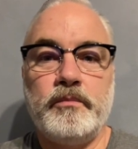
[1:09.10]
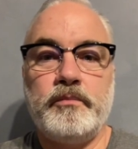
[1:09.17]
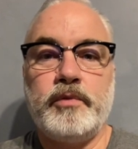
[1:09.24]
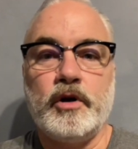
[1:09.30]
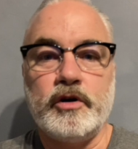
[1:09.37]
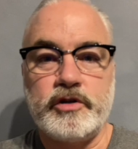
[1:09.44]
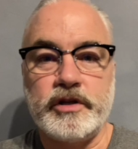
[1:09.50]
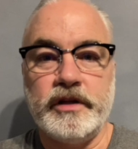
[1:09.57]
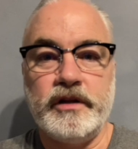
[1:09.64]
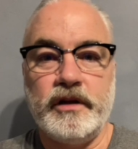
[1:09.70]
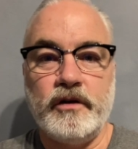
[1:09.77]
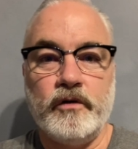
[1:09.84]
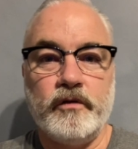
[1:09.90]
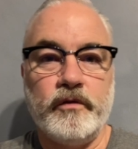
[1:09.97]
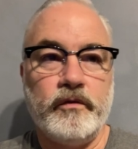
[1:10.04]

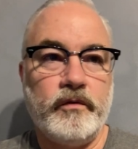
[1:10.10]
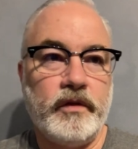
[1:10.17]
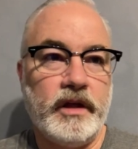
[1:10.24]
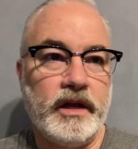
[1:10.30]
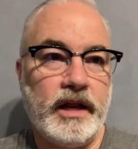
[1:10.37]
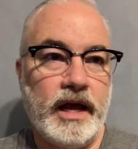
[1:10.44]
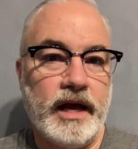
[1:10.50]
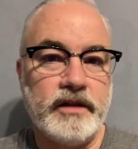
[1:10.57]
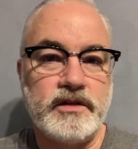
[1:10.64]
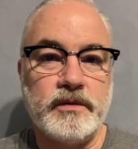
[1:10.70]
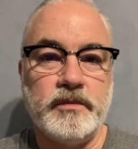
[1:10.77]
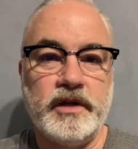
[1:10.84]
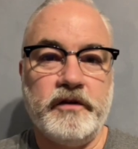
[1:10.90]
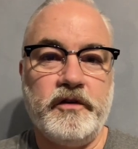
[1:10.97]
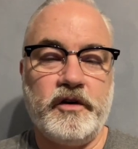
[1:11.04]
person over that had
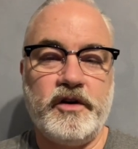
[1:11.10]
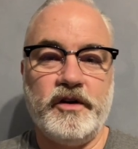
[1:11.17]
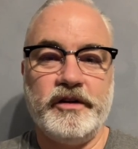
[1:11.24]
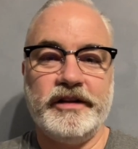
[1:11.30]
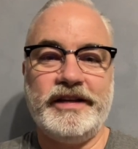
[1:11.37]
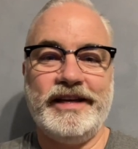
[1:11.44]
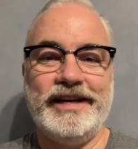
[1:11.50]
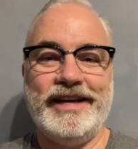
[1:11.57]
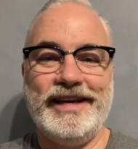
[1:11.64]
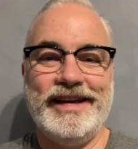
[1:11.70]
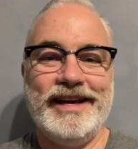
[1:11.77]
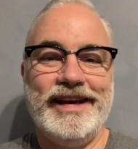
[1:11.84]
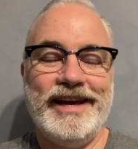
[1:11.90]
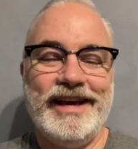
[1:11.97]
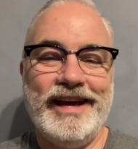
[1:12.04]
some difficulty,
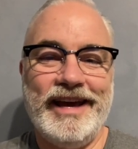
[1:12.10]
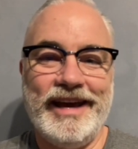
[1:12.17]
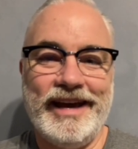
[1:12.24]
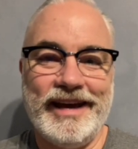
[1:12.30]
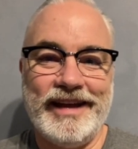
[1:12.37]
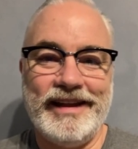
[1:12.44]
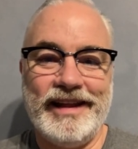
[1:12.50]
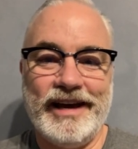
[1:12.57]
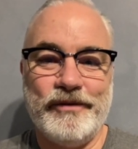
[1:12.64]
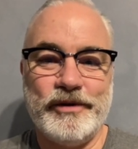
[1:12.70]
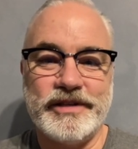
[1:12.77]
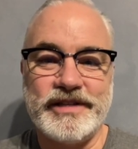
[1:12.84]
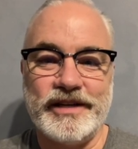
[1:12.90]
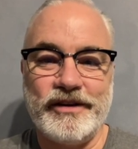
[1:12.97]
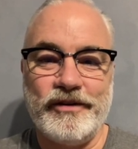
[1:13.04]
and that
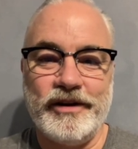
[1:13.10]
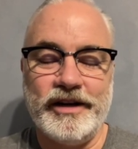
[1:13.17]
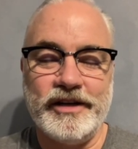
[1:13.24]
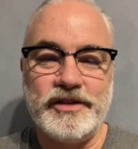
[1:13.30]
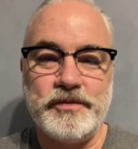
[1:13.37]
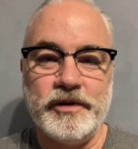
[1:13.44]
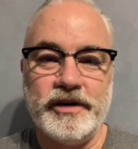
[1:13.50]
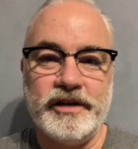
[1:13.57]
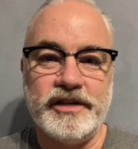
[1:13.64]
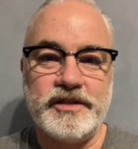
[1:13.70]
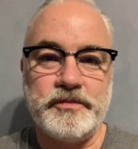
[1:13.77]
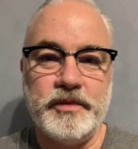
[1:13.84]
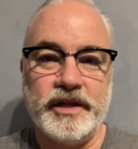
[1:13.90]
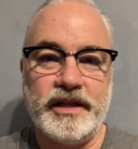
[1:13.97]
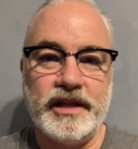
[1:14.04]
wasn't a great experience.
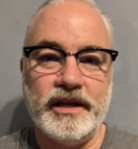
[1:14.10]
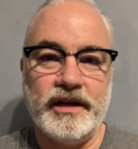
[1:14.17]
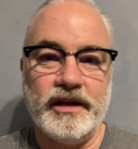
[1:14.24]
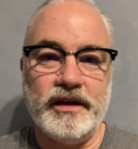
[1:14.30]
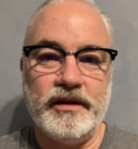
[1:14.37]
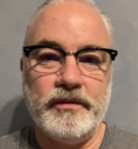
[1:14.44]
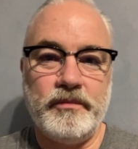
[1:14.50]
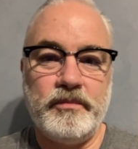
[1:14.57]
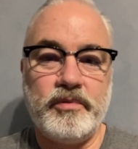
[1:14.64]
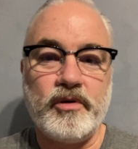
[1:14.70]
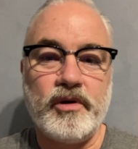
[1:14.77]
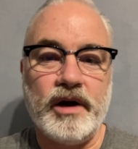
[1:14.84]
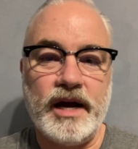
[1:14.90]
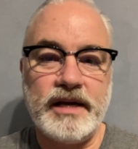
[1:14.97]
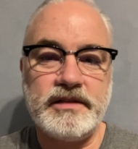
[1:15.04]
But the
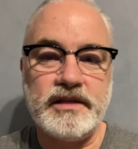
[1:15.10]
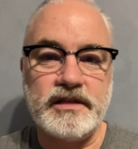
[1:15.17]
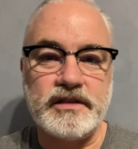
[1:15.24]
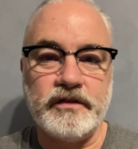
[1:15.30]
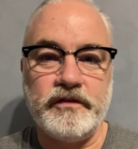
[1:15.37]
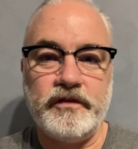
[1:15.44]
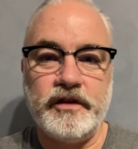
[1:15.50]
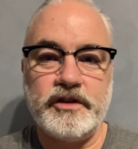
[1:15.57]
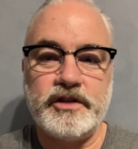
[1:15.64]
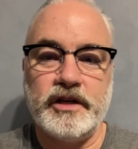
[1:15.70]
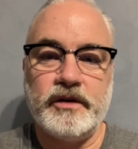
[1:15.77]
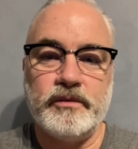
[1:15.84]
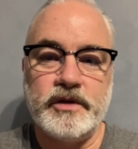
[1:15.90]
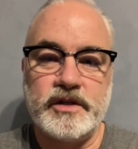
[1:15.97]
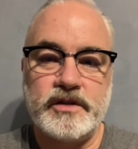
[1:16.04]
process of
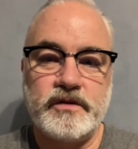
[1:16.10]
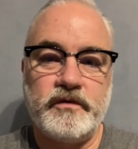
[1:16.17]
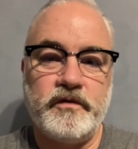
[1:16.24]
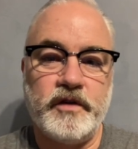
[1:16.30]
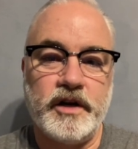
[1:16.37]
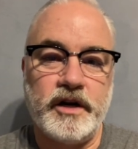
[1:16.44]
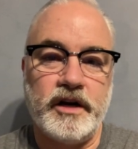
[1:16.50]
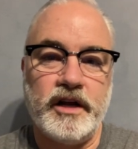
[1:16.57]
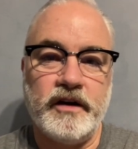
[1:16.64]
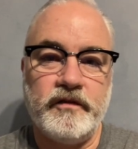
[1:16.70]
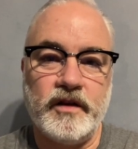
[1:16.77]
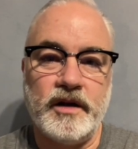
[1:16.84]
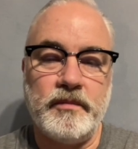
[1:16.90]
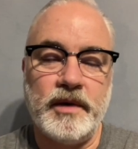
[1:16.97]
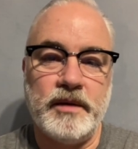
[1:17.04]
fishing was fun enough
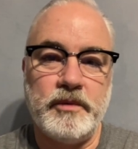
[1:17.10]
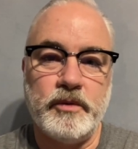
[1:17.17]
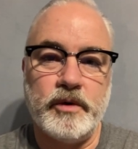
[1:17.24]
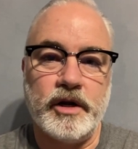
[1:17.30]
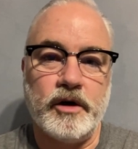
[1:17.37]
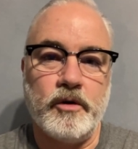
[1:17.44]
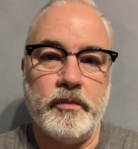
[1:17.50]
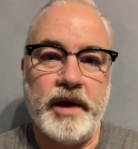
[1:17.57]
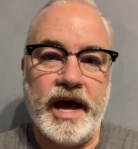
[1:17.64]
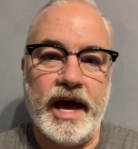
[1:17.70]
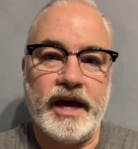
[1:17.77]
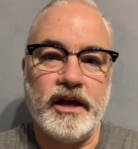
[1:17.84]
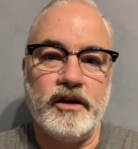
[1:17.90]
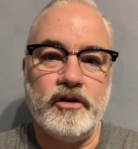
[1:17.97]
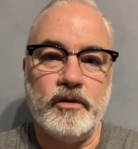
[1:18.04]
that it made me want to go
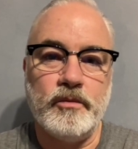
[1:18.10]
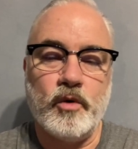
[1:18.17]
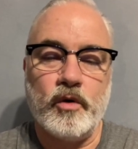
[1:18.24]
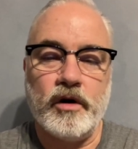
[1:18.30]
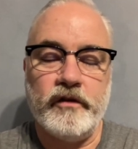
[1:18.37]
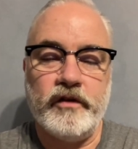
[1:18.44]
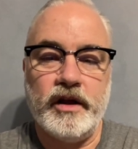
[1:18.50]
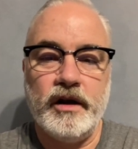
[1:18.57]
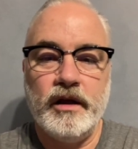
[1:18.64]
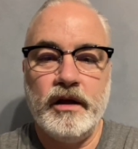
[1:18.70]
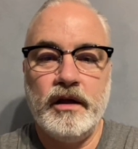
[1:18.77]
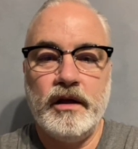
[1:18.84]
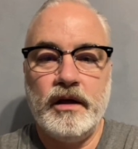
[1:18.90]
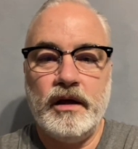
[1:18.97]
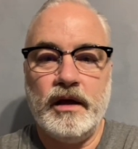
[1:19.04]
back and do more of it.
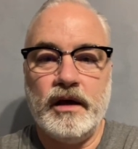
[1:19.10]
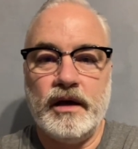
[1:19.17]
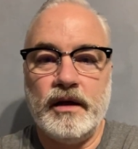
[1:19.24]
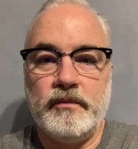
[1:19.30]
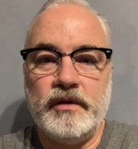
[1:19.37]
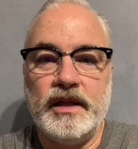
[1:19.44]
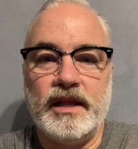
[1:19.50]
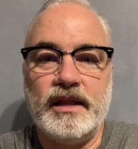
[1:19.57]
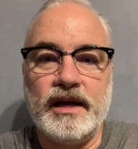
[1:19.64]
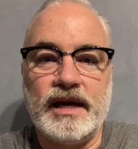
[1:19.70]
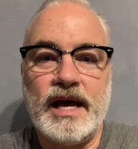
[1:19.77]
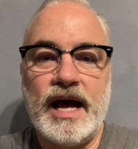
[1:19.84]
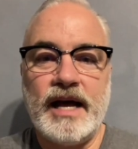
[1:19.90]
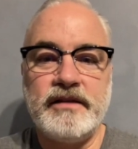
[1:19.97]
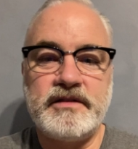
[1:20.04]
The
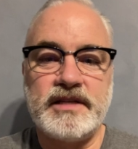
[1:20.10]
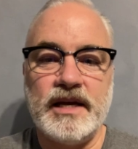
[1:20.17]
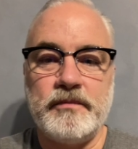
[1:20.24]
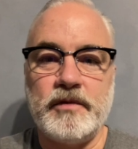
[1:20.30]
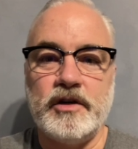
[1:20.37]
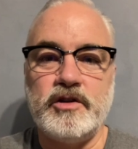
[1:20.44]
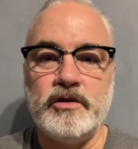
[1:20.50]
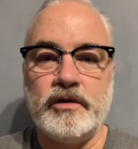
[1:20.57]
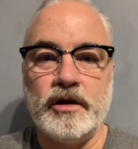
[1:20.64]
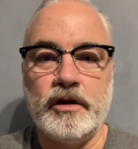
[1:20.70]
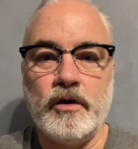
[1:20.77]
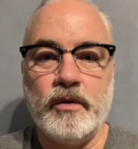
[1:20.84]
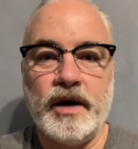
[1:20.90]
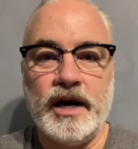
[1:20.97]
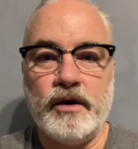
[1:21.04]
concept that you could
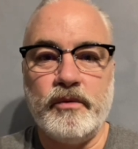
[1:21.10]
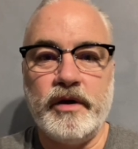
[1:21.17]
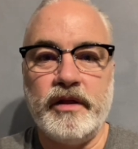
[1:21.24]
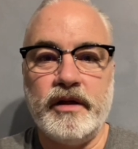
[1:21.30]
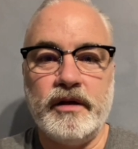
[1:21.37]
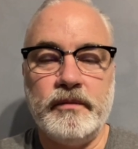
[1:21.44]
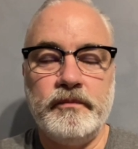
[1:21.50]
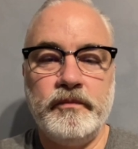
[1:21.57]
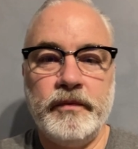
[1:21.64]
go out with a